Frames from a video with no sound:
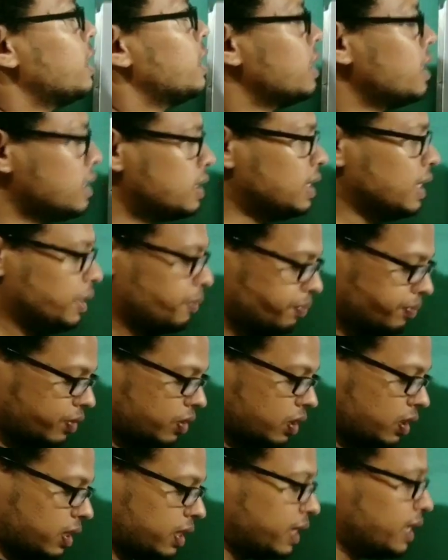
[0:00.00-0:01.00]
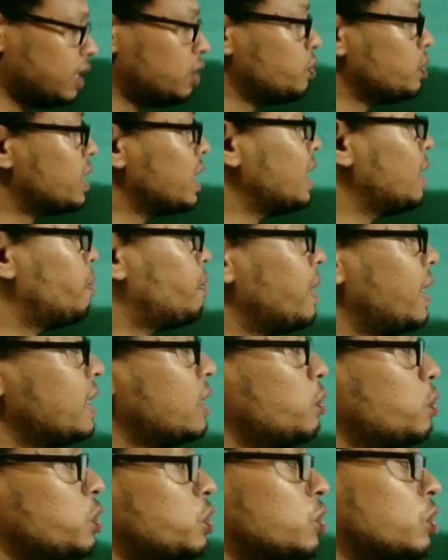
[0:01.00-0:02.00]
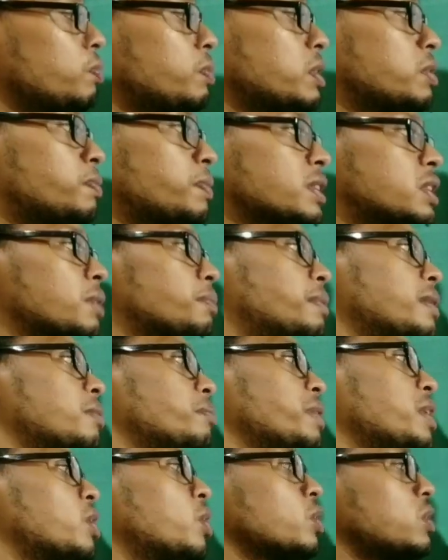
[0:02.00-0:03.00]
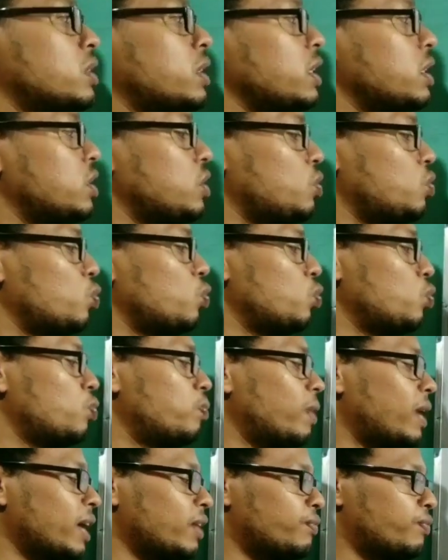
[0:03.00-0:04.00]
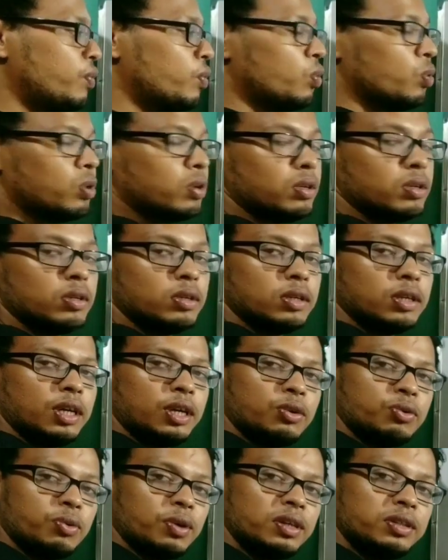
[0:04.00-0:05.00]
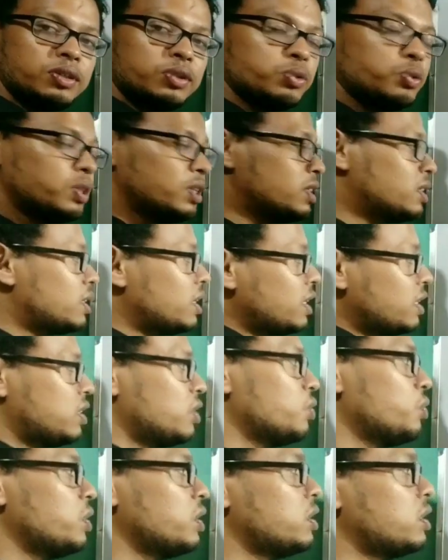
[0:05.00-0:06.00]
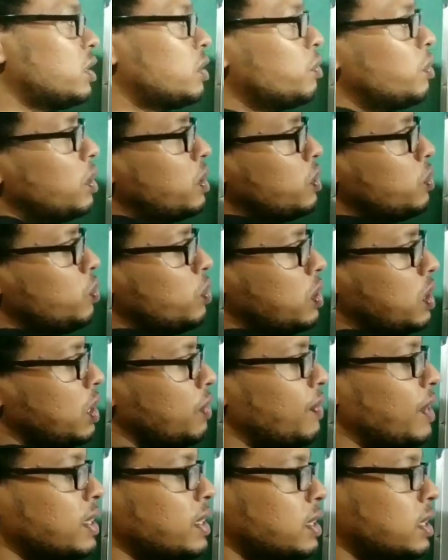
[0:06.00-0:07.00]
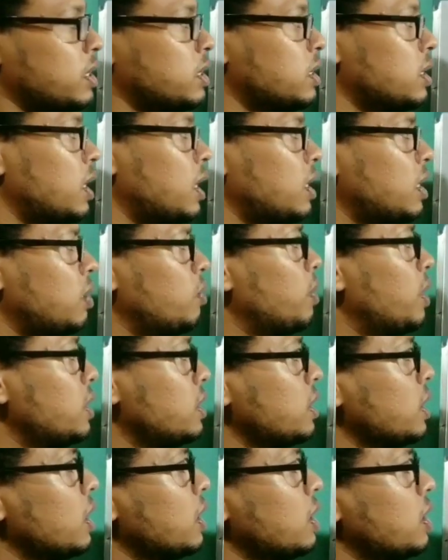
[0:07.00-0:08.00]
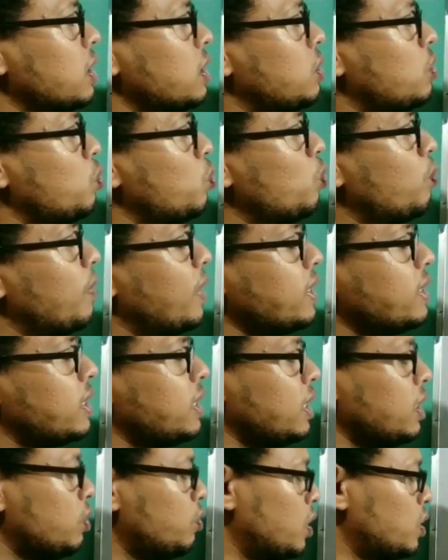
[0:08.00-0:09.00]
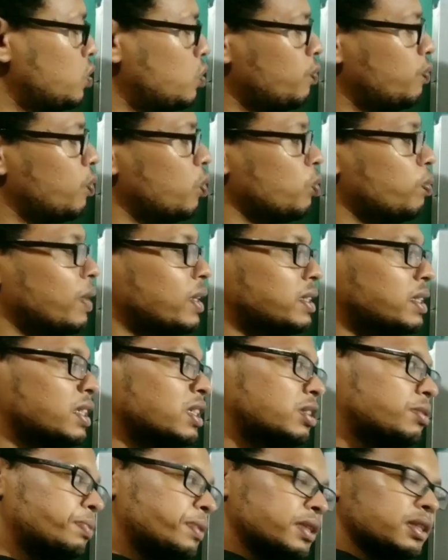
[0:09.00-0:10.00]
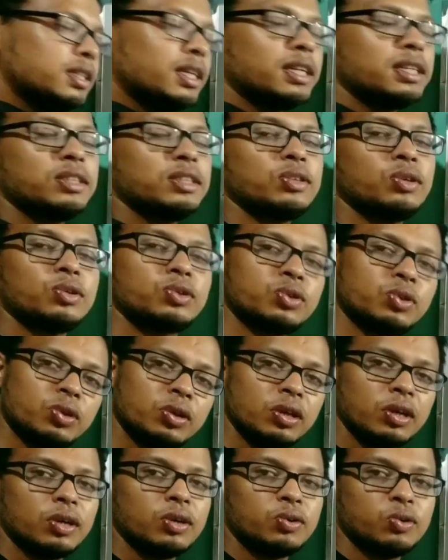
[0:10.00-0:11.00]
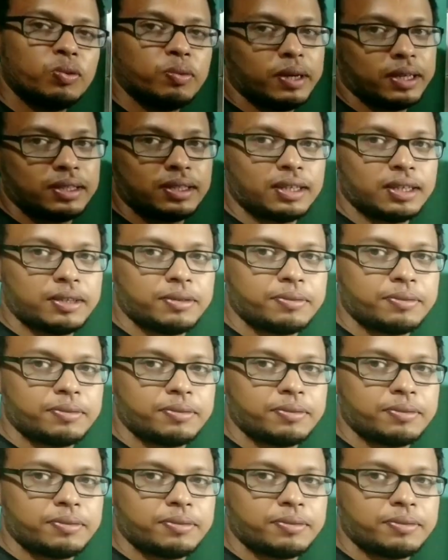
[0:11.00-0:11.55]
See, here we can apply the Wheatstone principle, because this 2 by 4 equals to, this ratio is equals to 3 by 6. Otherwise, this 2 by 3 equals to 4 by 6 means that is also 2 by 3.